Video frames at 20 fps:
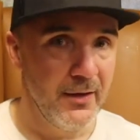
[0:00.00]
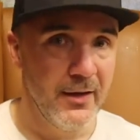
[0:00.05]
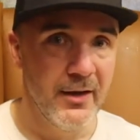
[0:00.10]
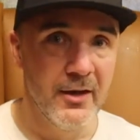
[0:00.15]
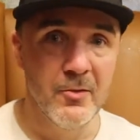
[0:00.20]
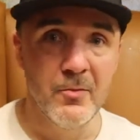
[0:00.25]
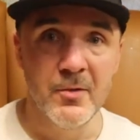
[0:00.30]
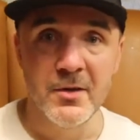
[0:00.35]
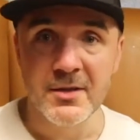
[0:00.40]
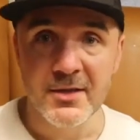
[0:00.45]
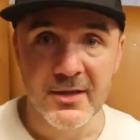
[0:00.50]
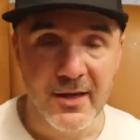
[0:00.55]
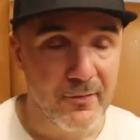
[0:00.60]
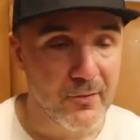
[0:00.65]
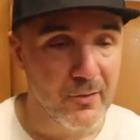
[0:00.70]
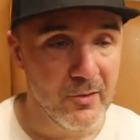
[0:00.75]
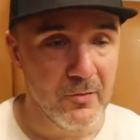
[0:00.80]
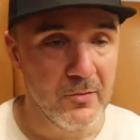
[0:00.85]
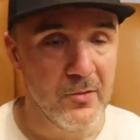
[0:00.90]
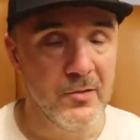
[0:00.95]
and I won
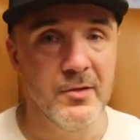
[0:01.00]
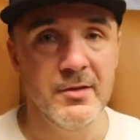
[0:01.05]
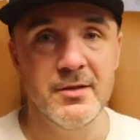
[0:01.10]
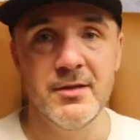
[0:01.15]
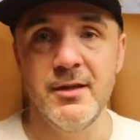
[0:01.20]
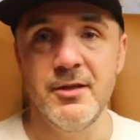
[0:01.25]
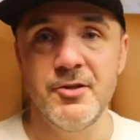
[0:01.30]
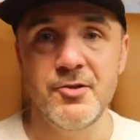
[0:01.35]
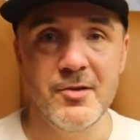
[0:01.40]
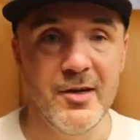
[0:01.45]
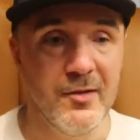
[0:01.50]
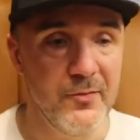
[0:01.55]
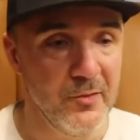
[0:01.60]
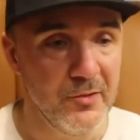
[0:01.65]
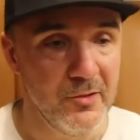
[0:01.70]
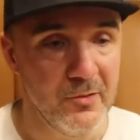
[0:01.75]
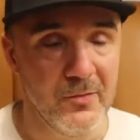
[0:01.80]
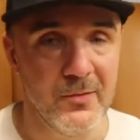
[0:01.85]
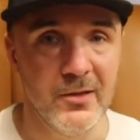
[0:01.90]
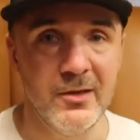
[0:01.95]
several awards, and I
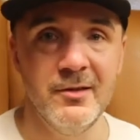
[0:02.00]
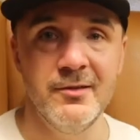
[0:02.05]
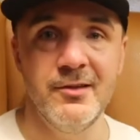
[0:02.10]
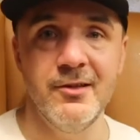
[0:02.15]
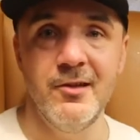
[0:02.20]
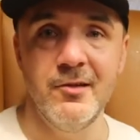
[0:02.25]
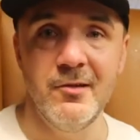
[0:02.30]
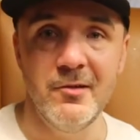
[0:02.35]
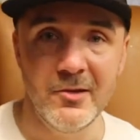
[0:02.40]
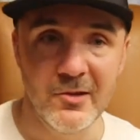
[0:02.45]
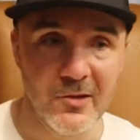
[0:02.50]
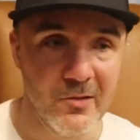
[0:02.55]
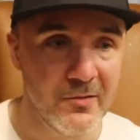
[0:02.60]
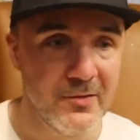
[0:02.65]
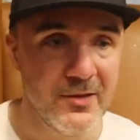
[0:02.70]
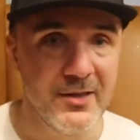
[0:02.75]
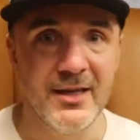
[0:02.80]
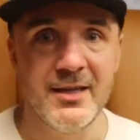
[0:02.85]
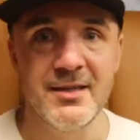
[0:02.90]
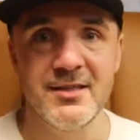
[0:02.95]
travelled the world, and I got
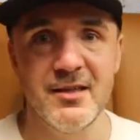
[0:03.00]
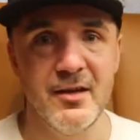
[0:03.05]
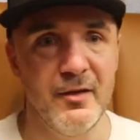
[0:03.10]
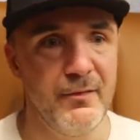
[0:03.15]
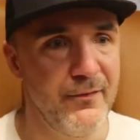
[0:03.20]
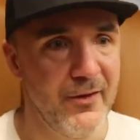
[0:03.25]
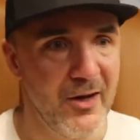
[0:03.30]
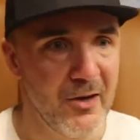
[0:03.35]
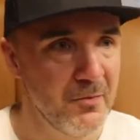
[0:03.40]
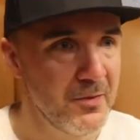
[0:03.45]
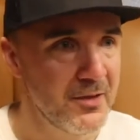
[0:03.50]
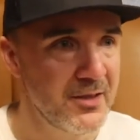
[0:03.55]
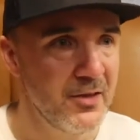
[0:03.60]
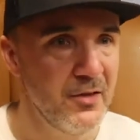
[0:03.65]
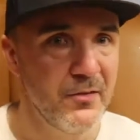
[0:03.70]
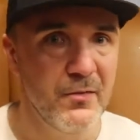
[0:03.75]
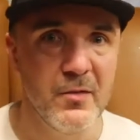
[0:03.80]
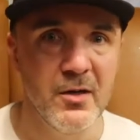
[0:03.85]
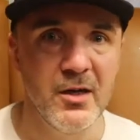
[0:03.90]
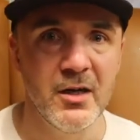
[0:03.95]
gold discs, and I found
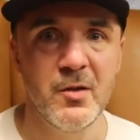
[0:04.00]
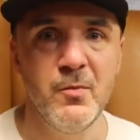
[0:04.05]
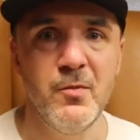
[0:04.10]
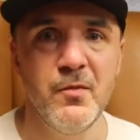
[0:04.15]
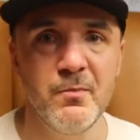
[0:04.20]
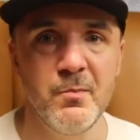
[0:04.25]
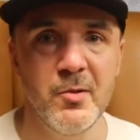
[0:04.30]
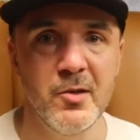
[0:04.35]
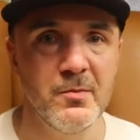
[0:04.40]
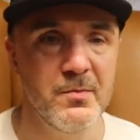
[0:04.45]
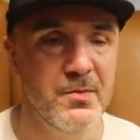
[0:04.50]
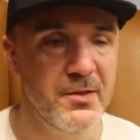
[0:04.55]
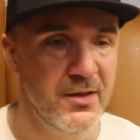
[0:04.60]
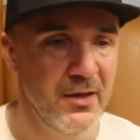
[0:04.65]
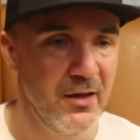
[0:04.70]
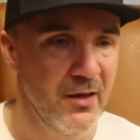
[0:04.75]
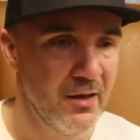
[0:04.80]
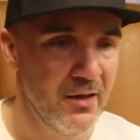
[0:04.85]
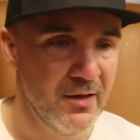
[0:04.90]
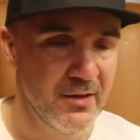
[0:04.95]
myself working with pop
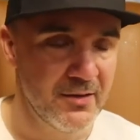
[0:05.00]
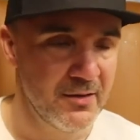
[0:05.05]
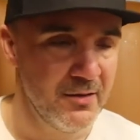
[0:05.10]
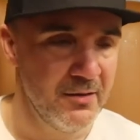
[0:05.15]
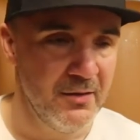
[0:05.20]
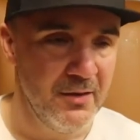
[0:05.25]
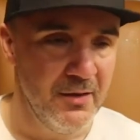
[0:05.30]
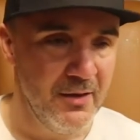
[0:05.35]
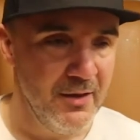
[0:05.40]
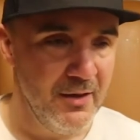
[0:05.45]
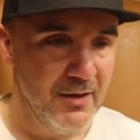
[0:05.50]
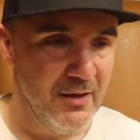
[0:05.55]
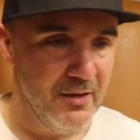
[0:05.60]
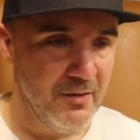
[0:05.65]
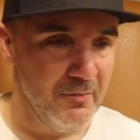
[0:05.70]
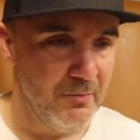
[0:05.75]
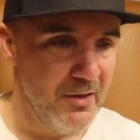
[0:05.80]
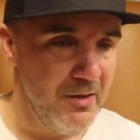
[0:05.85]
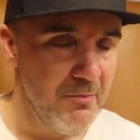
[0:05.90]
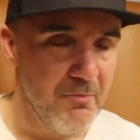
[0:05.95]
stars and
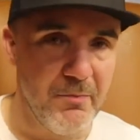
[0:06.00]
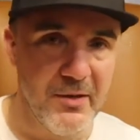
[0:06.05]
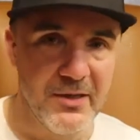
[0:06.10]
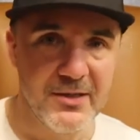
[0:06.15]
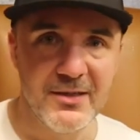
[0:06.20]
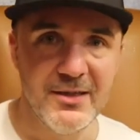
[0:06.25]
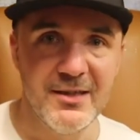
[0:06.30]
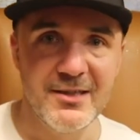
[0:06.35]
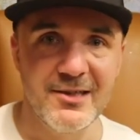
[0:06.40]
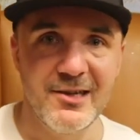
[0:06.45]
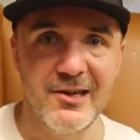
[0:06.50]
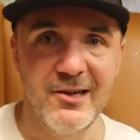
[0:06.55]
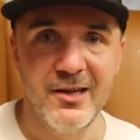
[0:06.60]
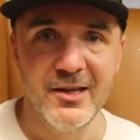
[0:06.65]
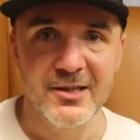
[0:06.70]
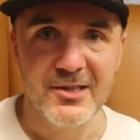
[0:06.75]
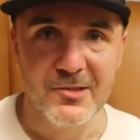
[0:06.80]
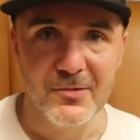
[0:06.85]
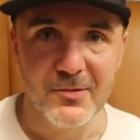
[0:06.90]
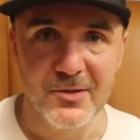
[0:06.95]
being business
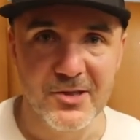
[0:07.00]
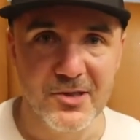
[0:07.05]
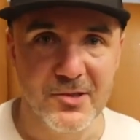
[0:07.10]
class to